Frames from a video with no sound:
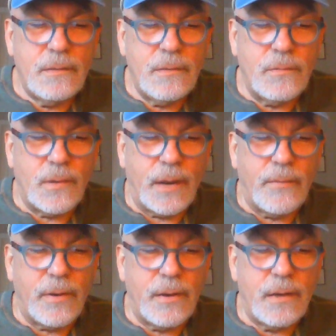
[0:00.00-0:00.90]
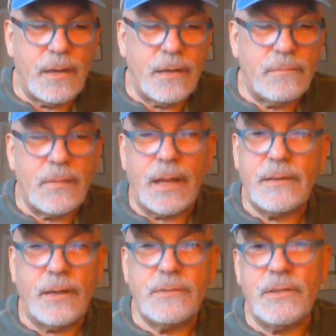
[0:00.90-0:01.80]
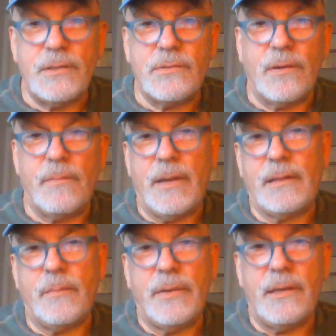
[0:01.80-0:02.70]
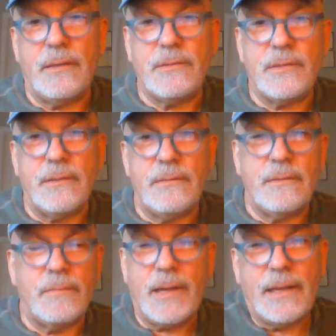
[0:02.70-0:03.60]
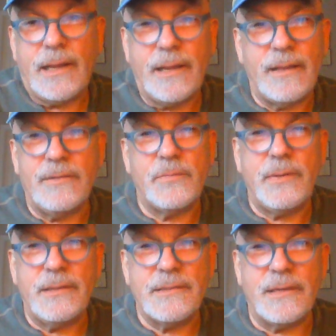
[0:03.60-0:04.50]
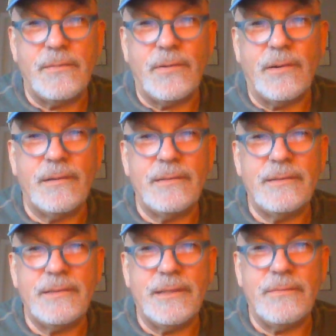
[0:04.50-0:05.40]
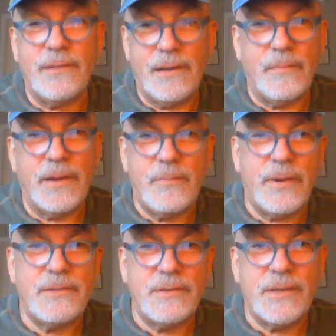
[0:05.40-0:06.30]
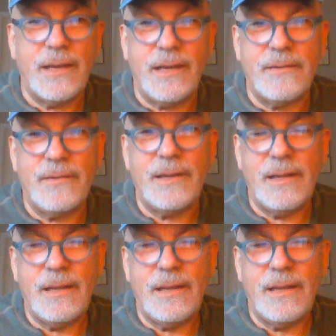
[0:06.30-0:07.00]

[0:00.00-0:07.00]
Whenever, and I told you the story about the pills, and I'm not taking those pills anymore. And I said, Well, your blood pressure's good. Well,